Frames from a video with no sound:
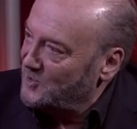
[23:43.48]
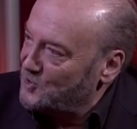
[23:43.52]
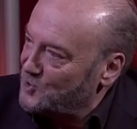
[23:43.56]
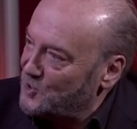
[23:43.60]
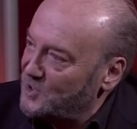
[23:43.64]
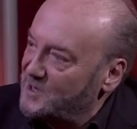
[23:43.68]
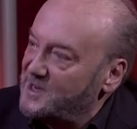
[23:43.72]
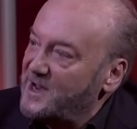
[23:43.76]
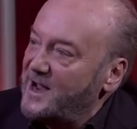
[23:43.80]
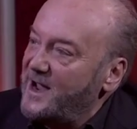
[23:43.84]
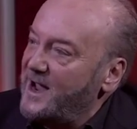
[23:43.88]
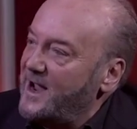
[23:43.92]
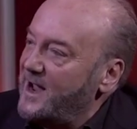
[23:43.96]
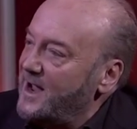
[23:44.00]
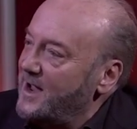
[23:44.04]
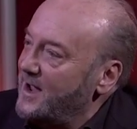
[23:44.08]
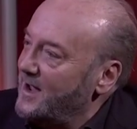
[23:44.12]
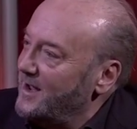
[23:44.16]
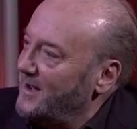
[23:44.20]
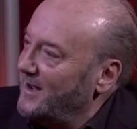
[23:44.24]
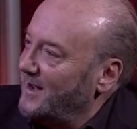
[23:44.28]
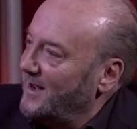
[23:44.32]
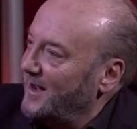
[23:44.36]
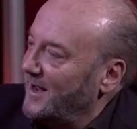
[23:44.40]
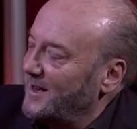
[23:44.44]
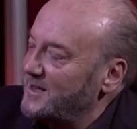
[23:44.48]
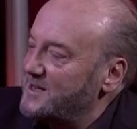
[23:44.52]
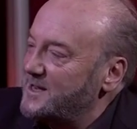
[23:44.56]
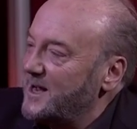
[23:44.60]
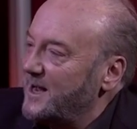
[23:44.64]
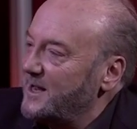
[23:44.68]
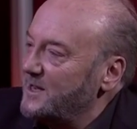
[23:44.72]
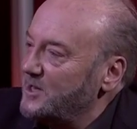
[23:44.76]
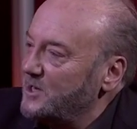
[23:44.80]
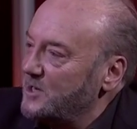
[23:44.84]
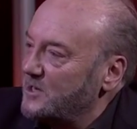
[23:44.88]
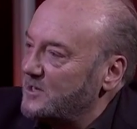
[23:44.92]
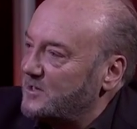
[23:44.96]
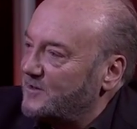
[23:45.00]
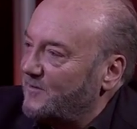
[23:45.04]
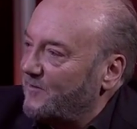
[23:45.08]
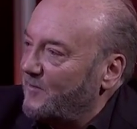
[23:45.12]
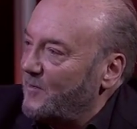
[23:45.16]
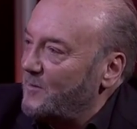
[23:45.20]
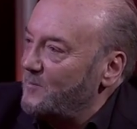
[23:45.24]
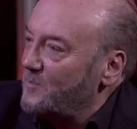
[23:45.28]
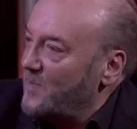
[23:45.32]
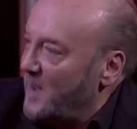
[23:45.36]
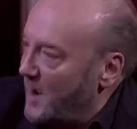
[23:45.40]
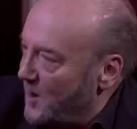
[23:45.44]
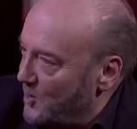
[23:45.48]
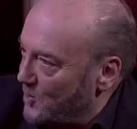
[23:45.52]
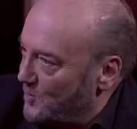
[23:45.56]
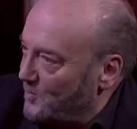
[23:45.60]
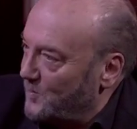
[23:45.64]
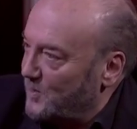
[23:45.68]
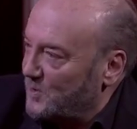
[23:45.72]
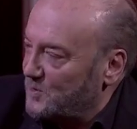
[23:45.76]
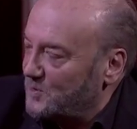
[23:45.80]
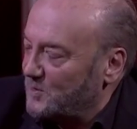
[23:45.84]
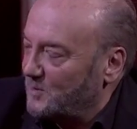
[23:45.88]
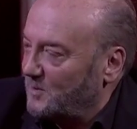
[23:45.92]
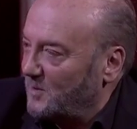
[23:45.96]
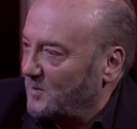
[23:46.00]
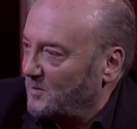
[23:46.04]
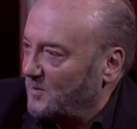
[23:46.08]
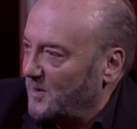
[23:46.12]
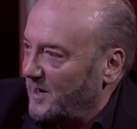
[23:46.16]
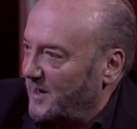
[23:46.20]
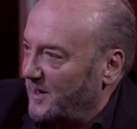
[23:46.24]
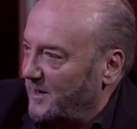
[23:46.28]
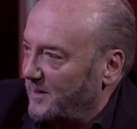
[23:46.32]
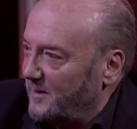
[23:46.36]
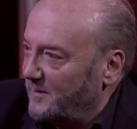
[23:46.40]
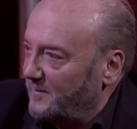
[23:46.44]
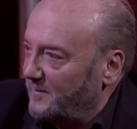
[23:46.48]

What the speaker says: today, and 10 years from now, presumably.